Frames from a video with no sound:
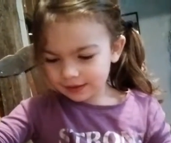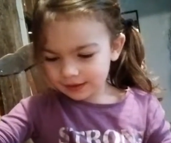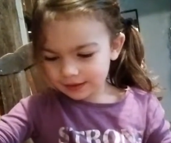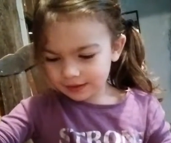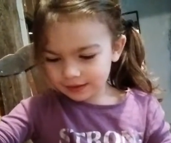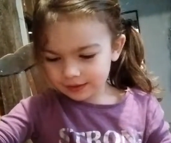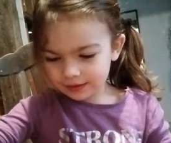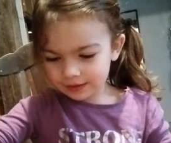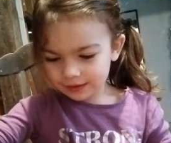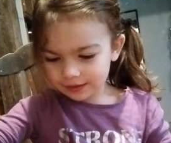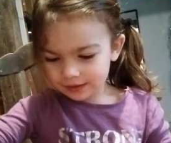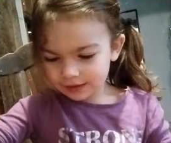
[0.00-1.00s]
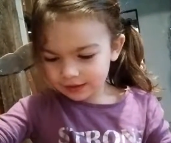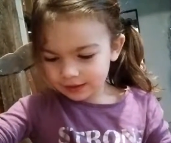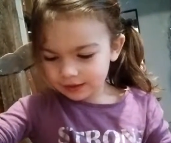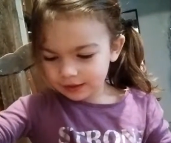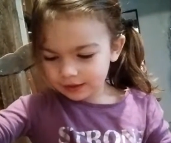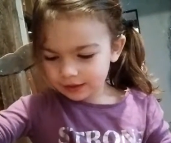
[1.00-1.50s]

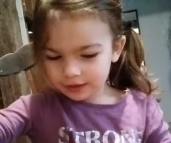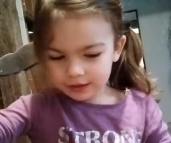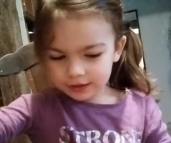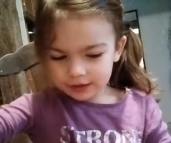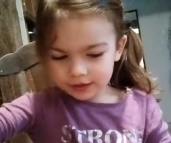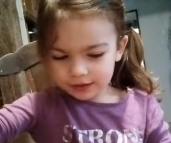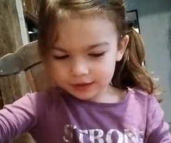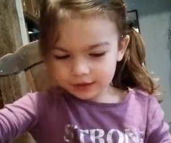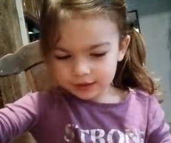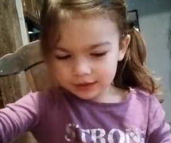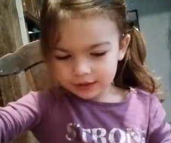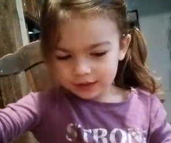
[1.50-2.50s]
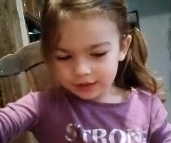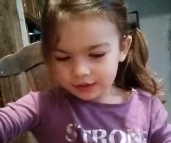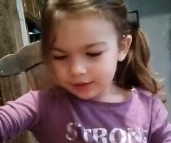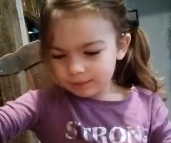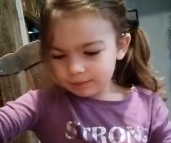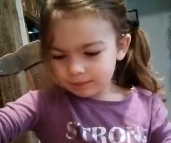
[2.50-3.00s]

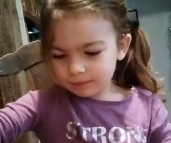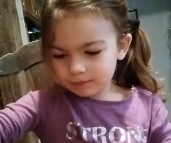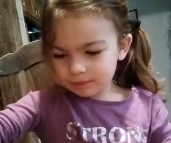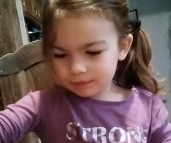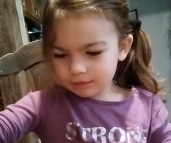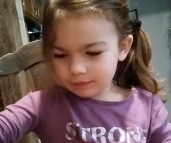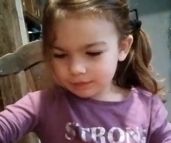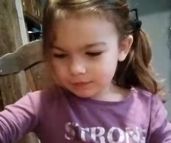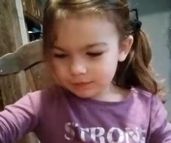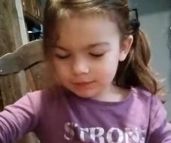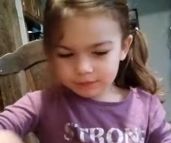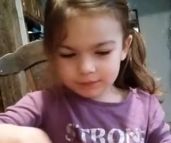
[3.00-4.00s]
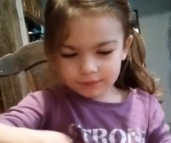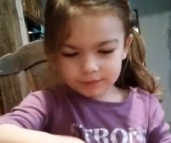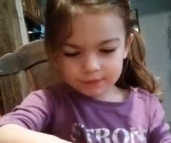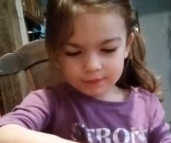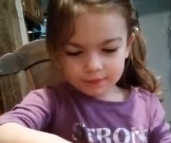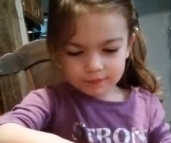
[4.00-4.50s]

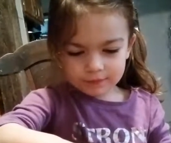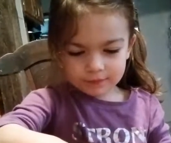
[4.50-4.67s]
(silence)